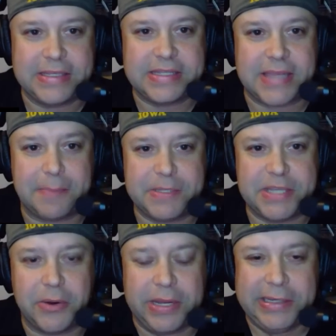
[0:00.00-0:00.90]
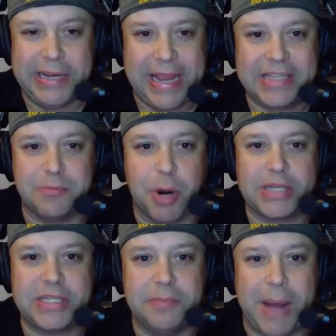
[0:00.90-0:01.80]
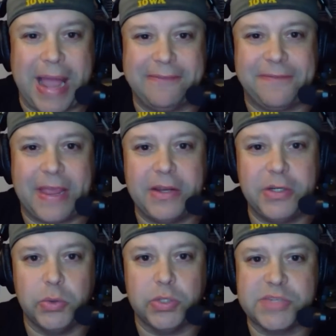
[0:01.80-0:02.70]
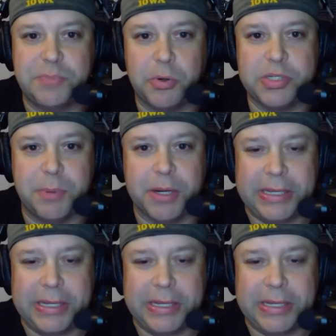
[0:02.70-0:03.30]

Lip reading: This episode is brought to you by FanDuel Sportsbook,